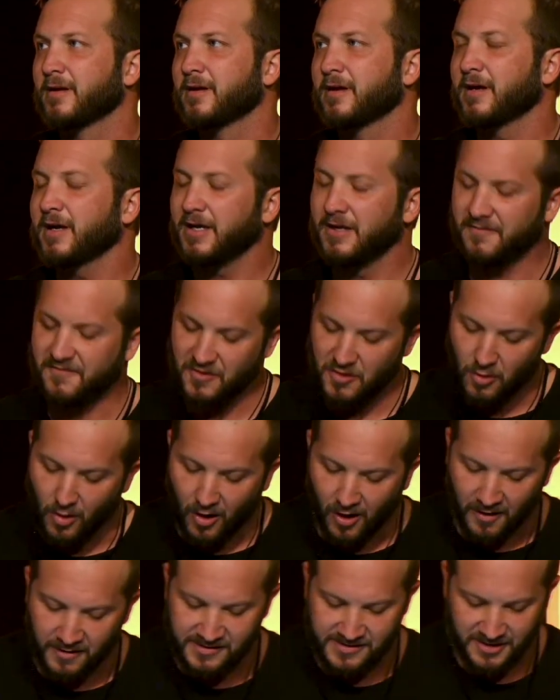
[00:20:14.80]
And if you
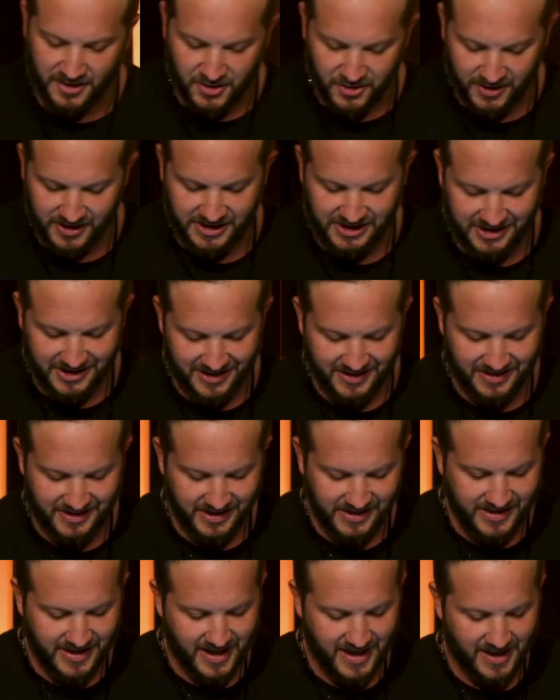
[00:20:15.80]
aren't a Christian
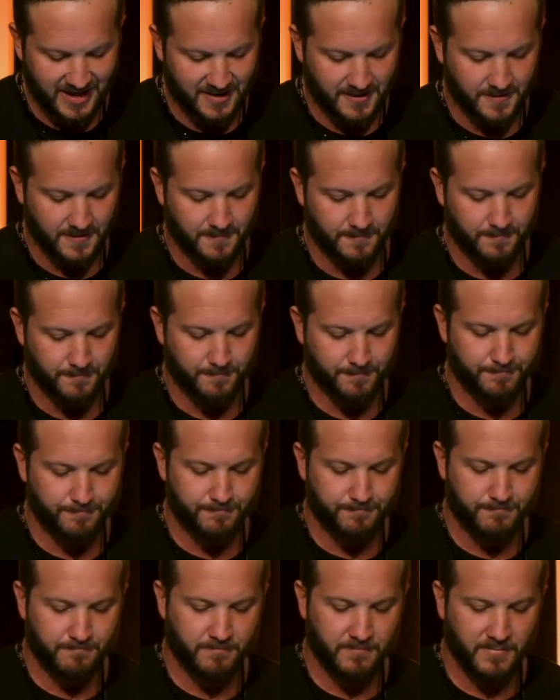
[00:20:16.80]
today,
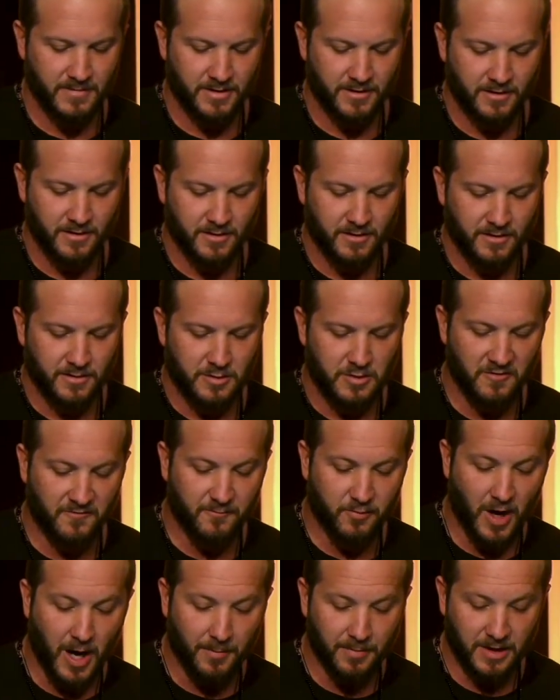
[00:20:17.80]
you've
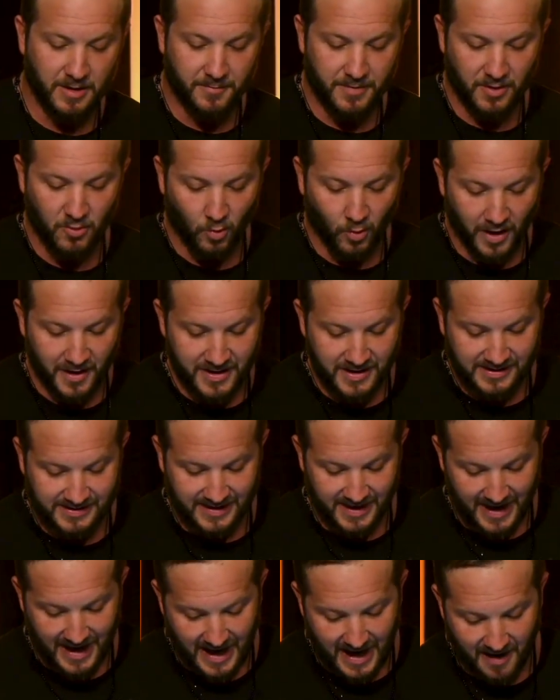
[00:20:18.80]
probably been wanting to
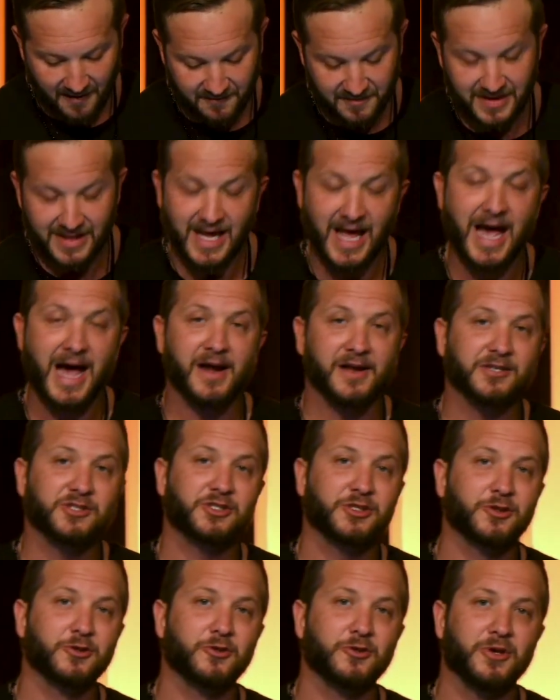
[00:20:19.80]
have the
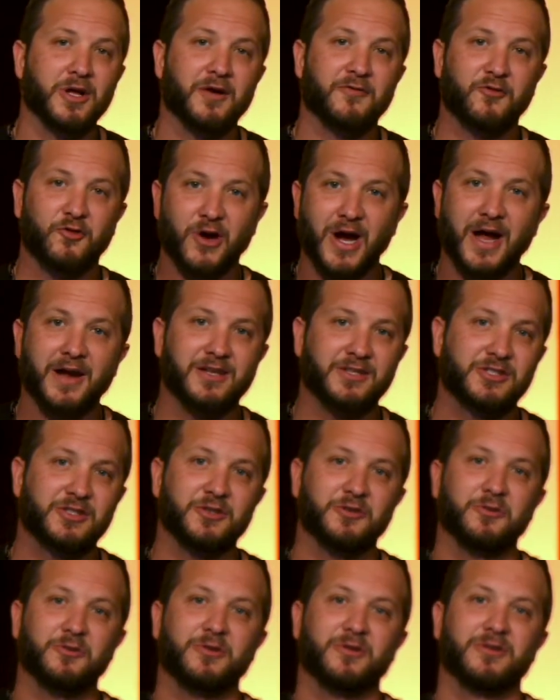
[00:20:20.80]
attitude of
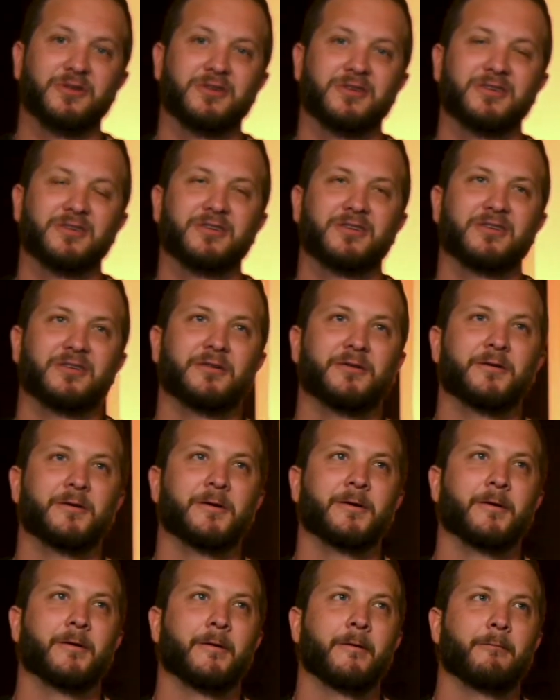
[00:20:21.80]
gratitude.
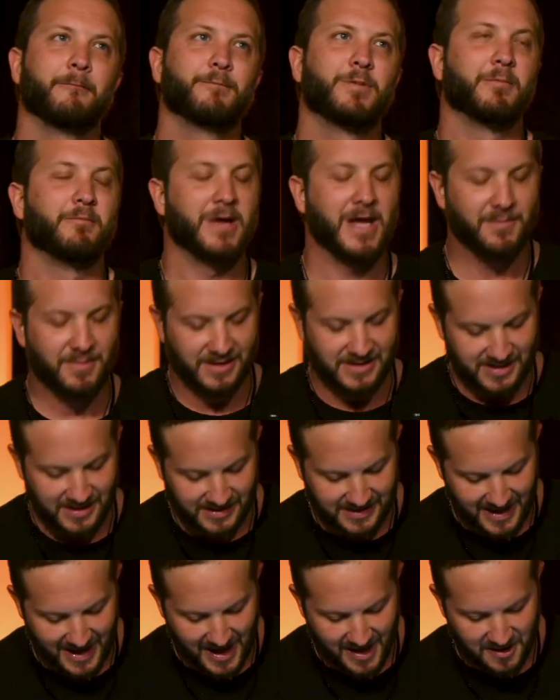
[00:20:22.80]
But maybe
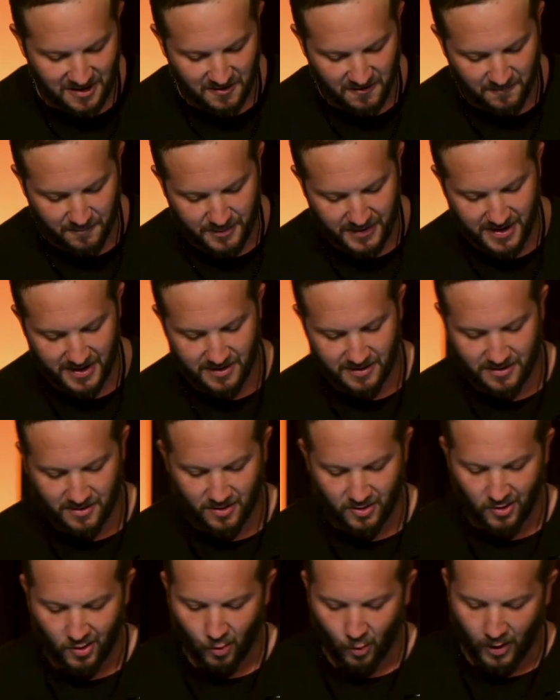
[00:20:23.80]
today you've been
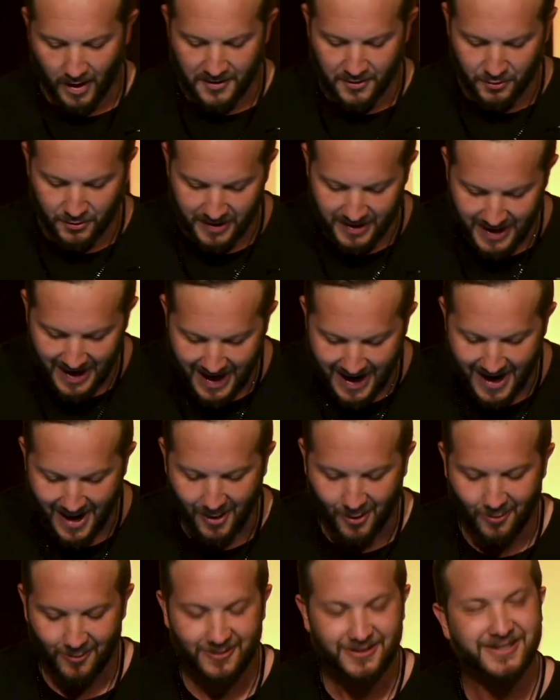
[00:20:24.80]
wondering
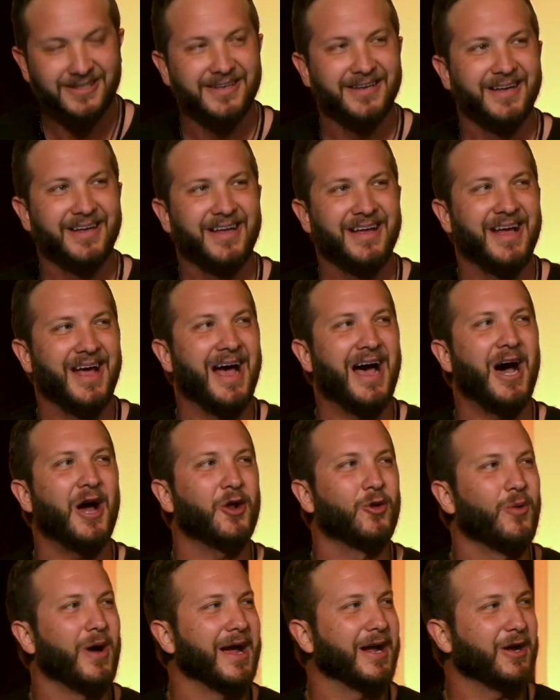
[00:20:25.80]
how. How do I